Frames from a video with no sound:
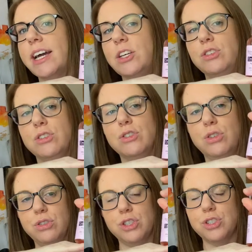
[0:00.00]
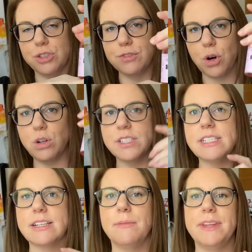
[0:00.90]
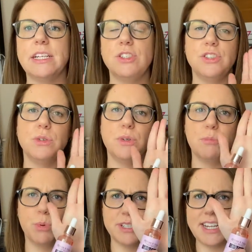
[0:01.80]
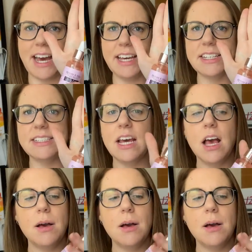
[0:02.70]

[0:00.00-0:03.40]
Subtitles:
I should have called it something to do with Protect,